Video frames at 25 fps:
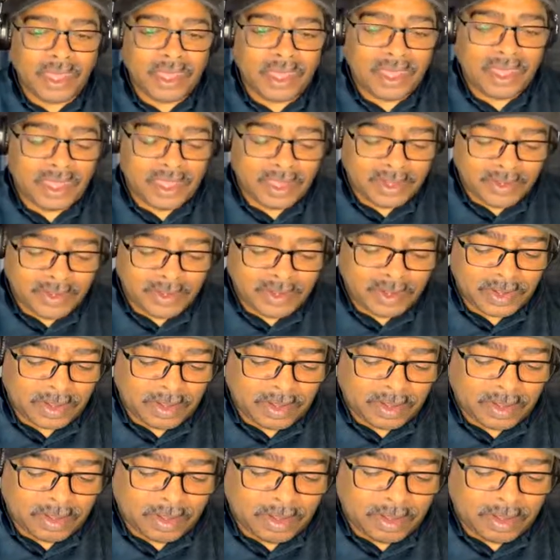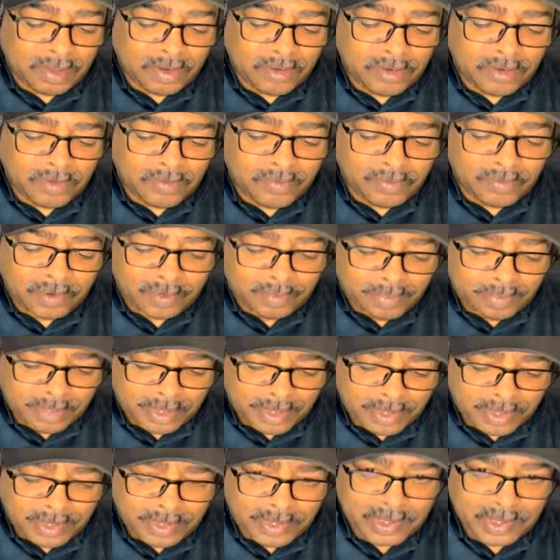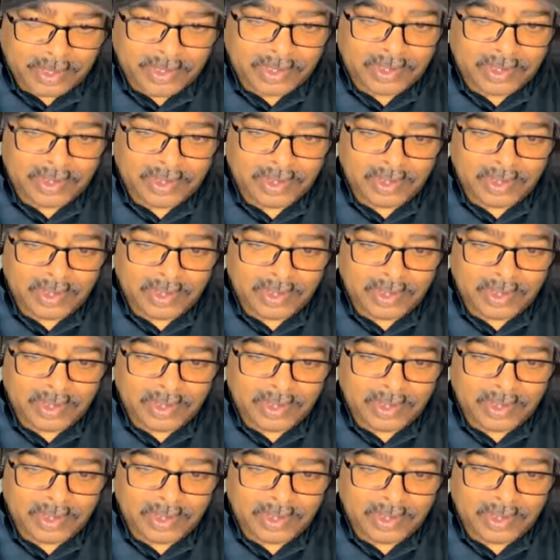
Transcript: It is all over the place.